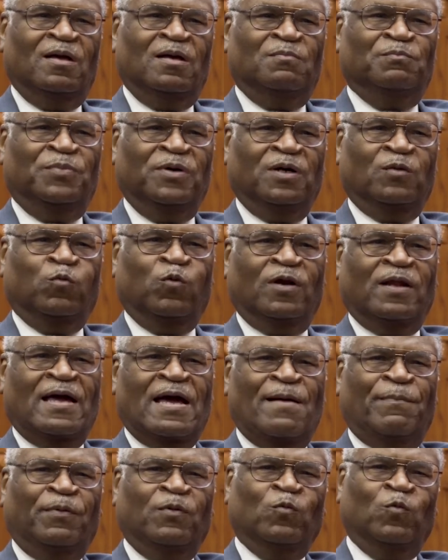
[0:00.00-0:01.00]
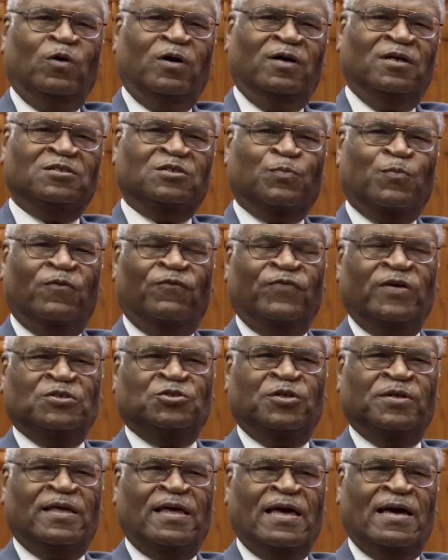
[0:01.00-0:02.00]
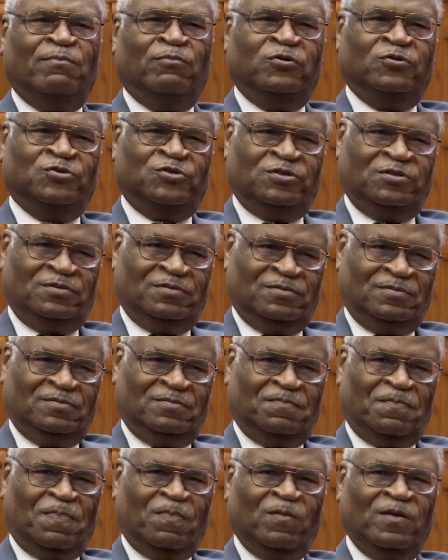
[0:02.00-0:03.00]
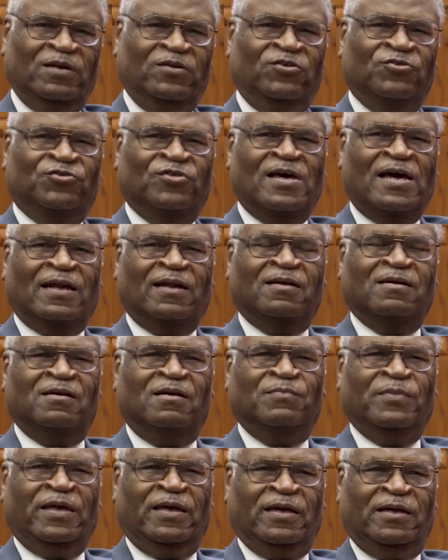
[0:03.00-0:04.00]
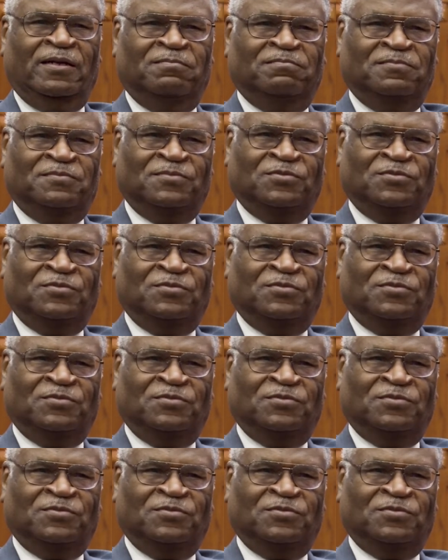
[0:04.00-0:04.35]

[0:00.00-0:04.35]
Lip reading: But what happened was professional gamblers decided to come in.